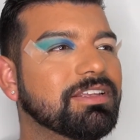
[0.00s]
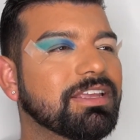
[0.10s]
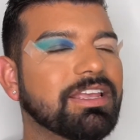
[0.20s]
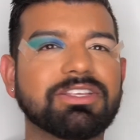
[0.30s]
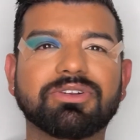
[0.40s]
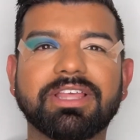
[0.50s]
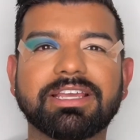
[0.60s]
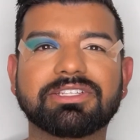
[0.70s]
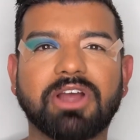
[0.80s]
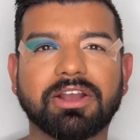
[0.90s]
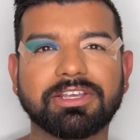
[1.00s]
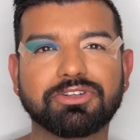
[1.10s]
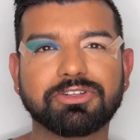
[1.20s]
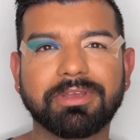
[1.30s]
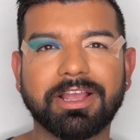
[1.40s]
Is there like stockings
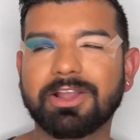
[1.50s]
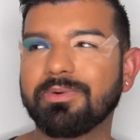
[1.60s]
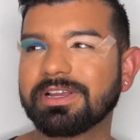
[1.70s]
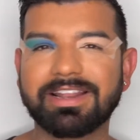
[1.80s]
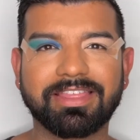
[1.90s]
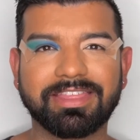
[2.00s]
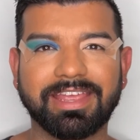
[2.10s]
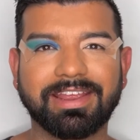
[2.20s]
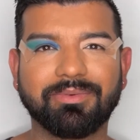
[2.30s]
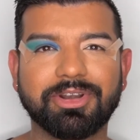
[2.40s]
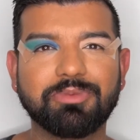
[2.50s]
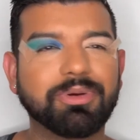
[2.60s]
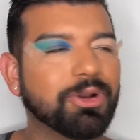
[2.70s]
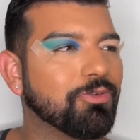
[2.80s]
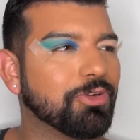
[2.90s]
or something I can wear? Is that a thing? What do you
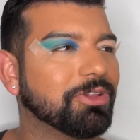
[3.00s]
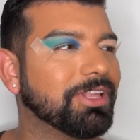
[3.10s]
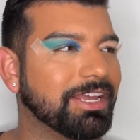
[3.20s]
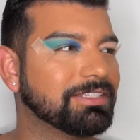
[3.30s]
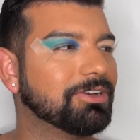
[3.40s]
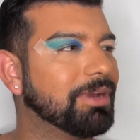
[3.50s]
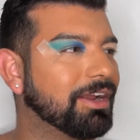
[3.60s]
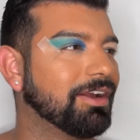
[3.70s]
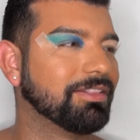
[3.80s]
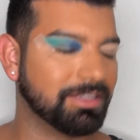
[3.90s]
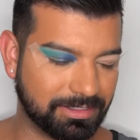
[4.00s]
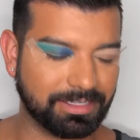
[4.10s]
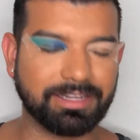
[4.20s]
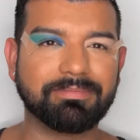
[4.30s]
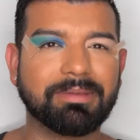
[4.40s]
put over your legs? Oh my god.
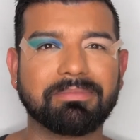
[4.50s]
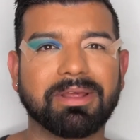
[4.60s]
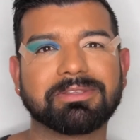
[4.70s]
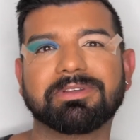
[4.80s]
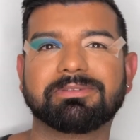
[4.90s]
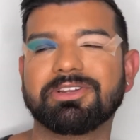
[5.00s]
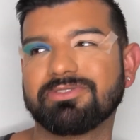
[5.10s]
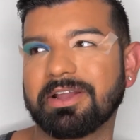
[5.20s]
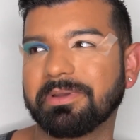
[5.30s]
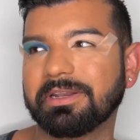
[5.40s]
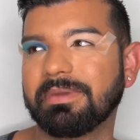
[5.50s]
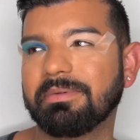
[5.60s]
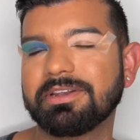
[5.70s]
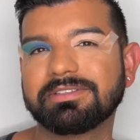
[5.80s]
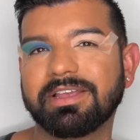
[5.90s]
See, maybe I'm not supposed to be a drag queen.
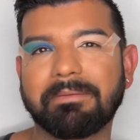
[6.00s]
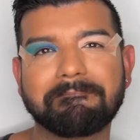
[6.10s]
Maybe I just like...